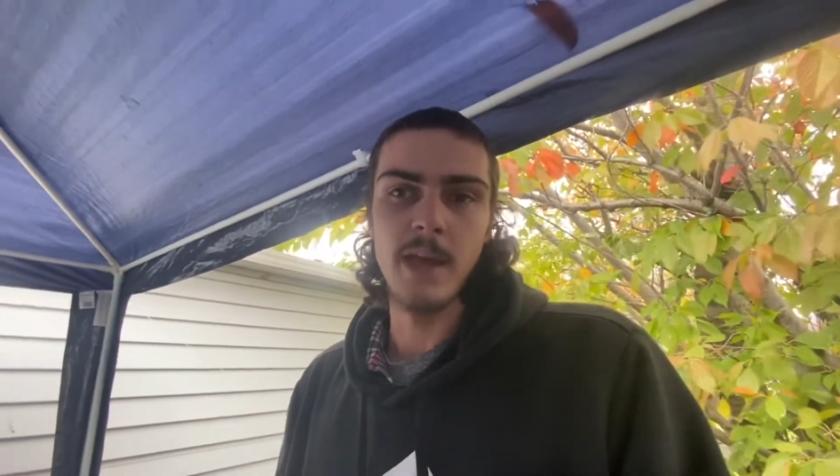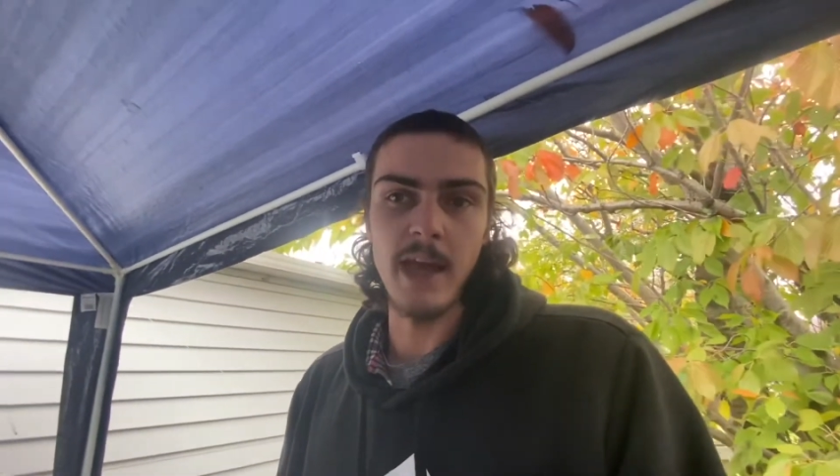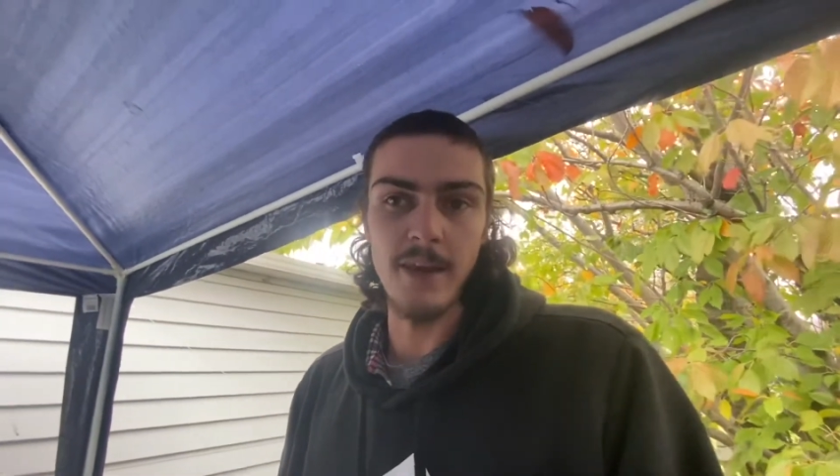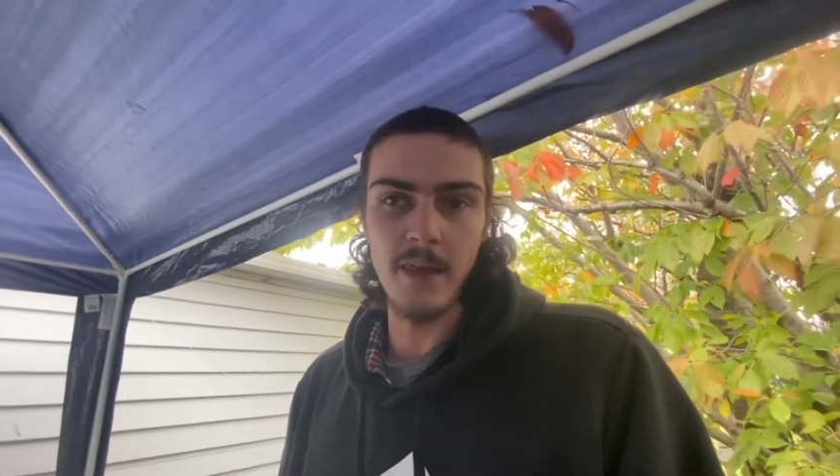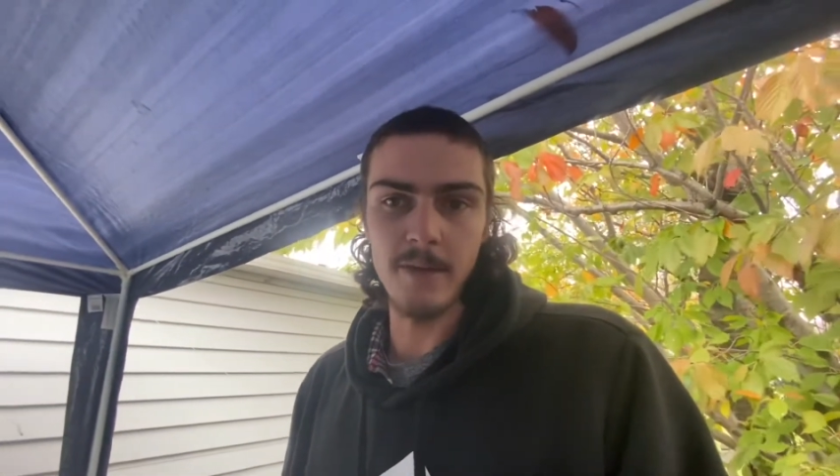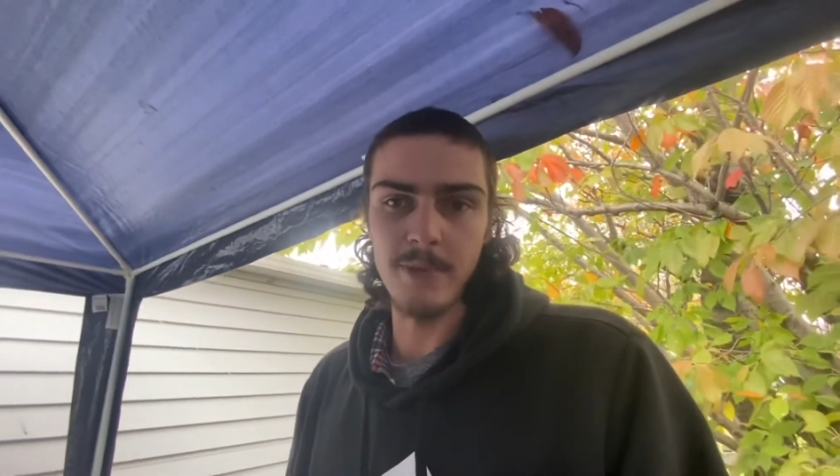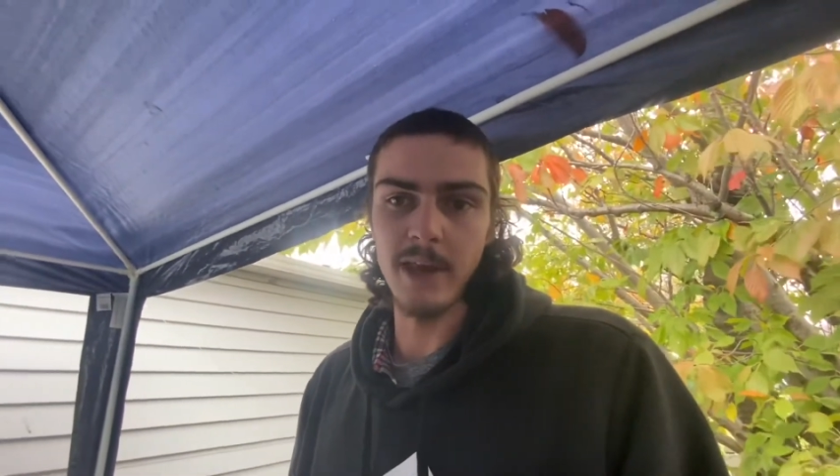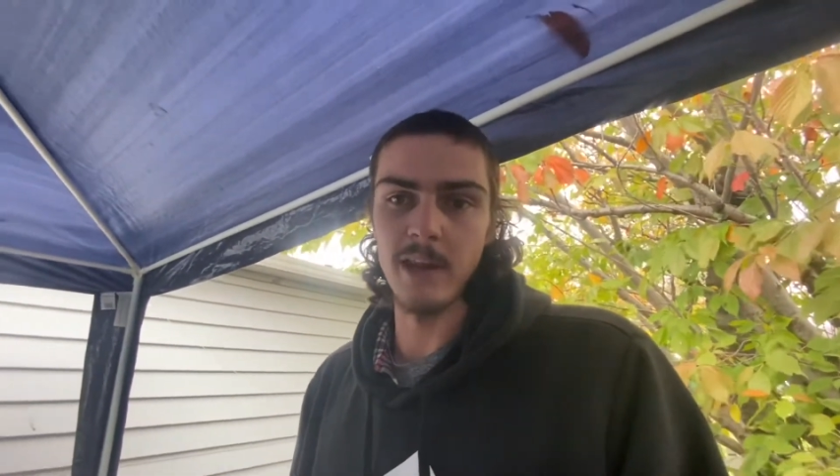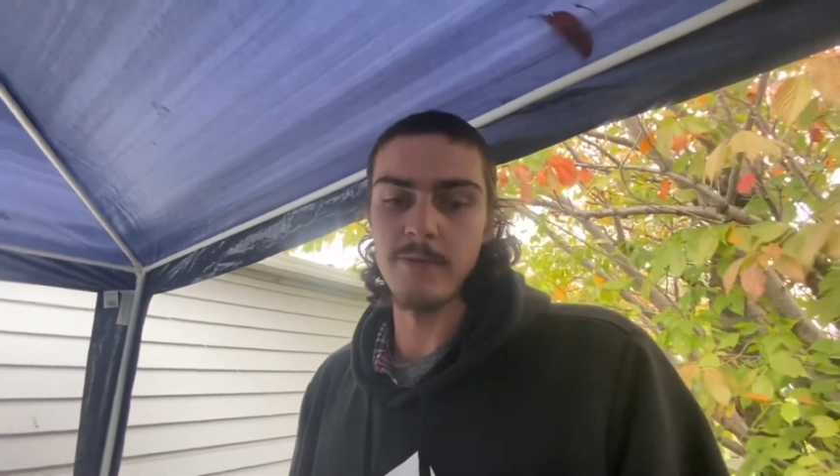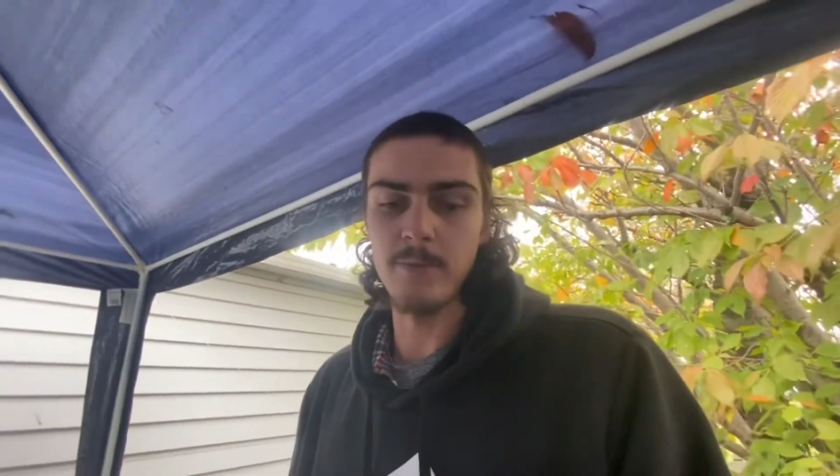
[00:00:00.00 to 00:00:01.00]
another
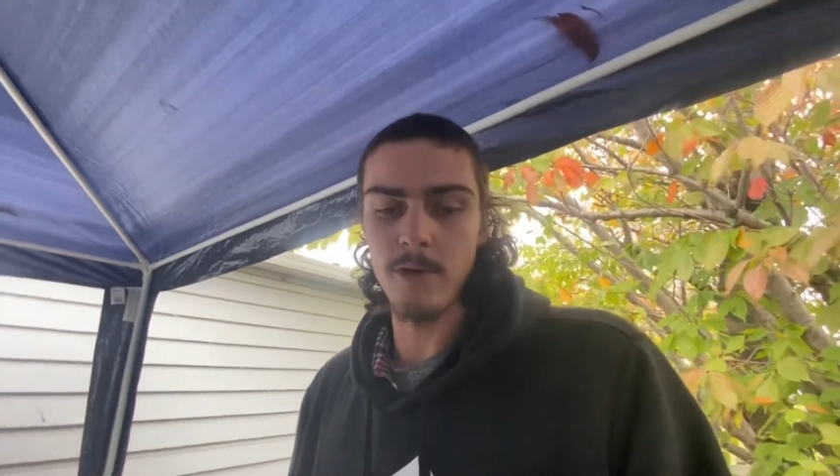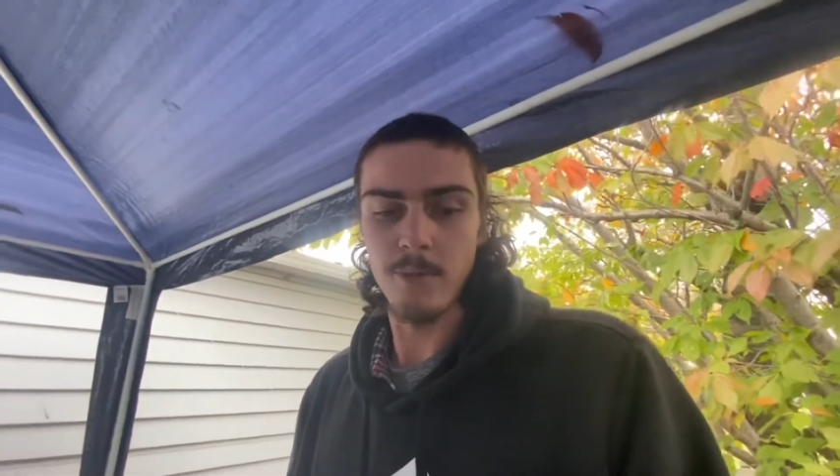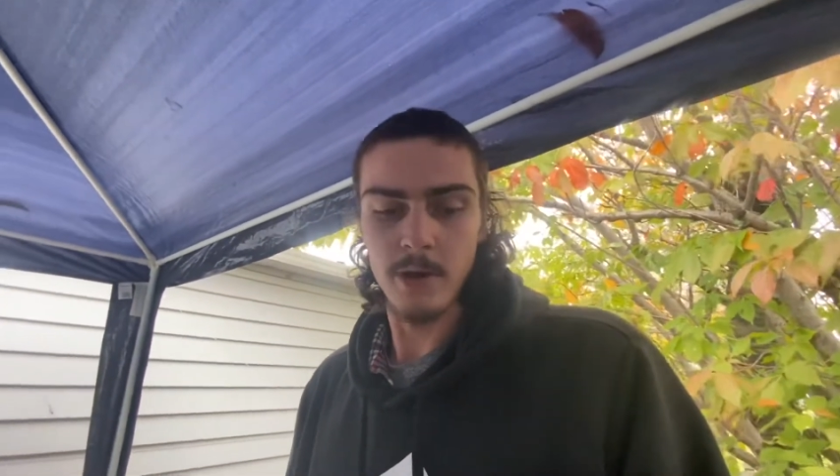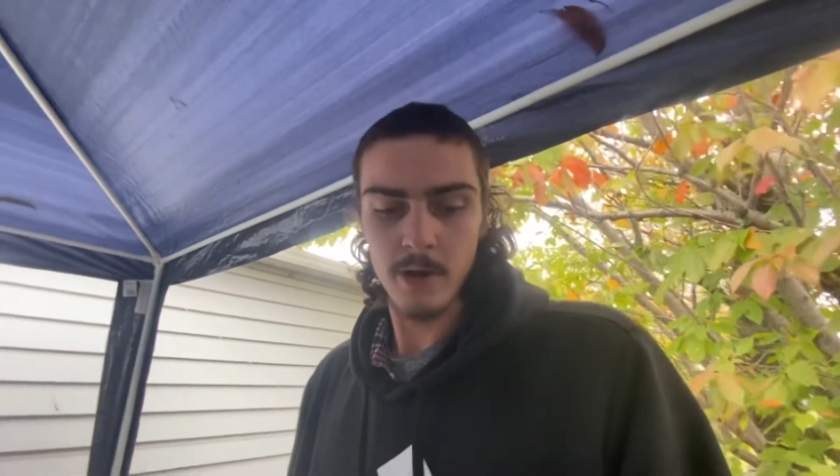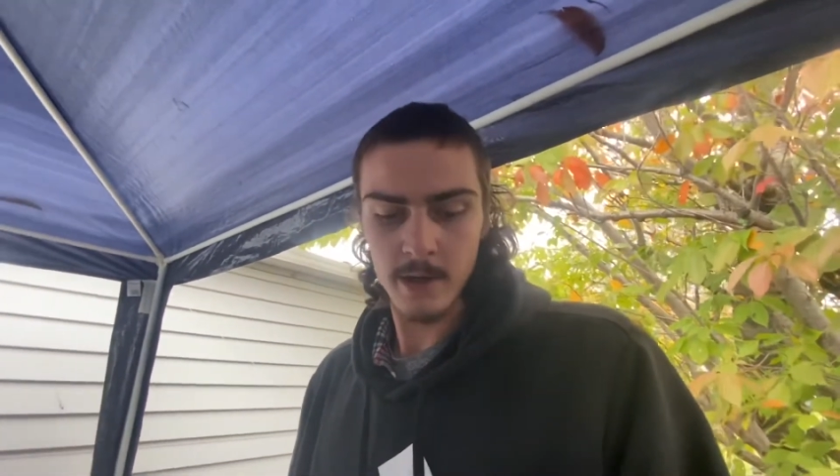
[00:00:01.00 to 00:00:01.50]
P11 Primera.